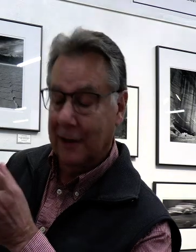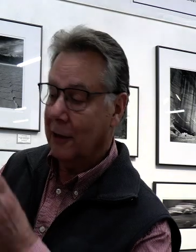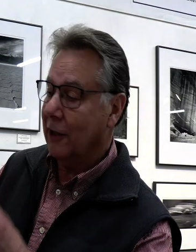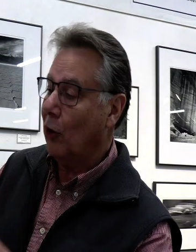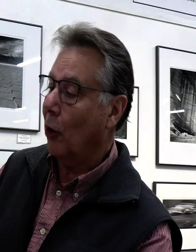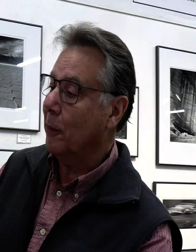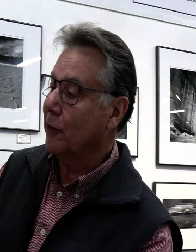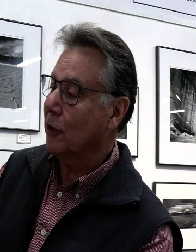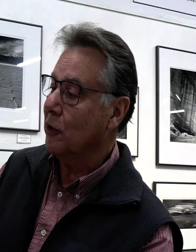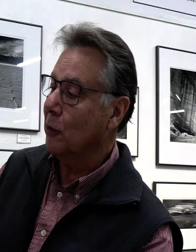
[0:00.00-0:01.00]
the
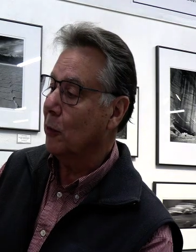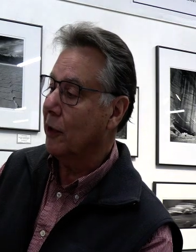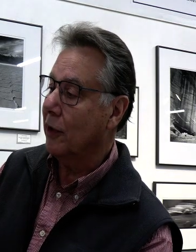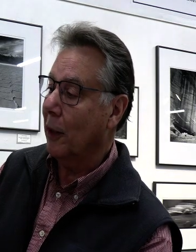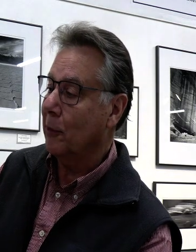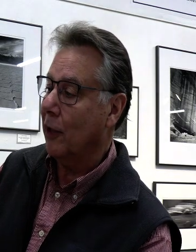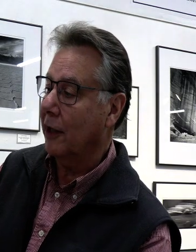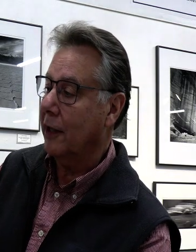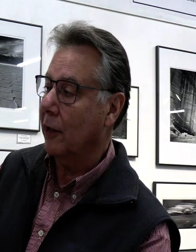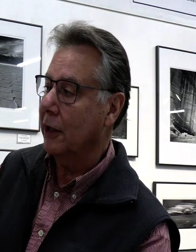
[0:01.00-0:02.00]
composition with the
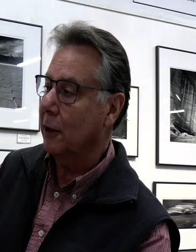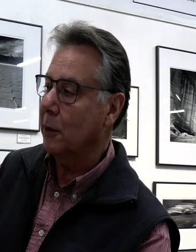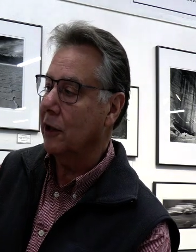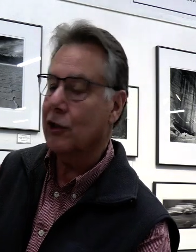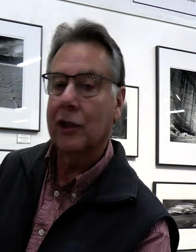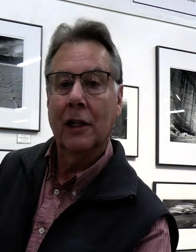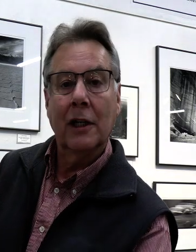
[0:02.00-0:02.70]
upside down image.